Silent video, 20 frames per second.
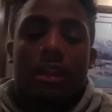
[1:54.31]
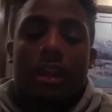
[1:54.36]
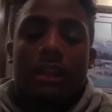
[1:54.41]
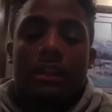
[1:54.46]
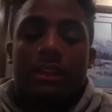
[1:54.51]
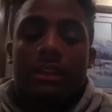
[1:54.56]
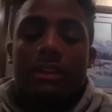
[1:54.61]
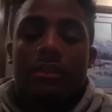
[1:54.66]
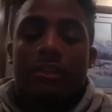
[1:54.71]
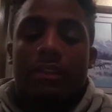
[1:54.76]

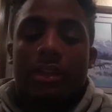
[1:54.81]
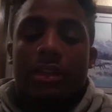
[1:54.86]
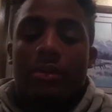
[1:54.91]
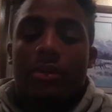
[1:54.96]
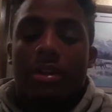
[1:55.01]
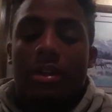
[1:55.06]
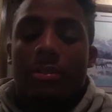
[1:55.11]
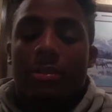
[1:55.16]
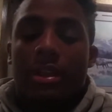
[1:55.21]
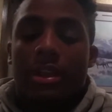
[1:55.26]
he really
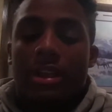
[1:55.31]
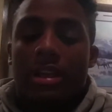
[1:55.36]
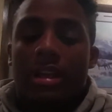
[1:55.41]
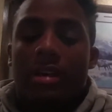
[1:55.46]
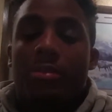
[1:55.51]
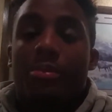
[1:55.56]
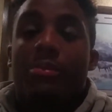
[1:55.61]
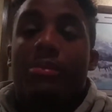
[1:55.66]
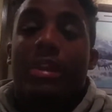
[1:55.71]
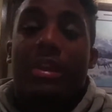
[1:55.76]
wanted me to
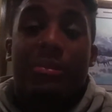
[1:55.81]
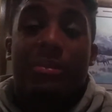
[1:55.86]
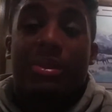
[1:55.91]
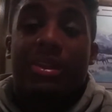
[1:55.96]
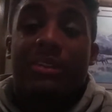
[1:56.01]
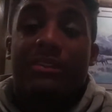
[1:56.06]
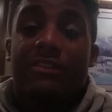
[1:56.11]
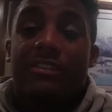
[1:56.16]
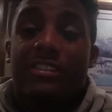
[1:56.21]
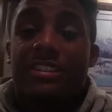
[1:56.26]
come and
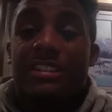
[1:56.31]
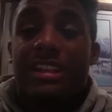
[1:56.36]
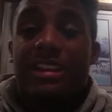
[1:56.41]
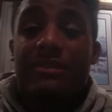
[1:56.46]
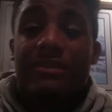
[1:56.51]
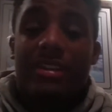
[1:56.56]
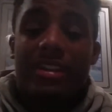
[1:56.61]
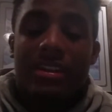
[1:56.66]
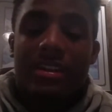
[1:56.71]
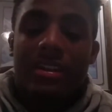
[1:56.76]
play free
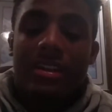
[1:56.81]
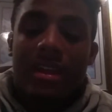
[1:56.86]
safety.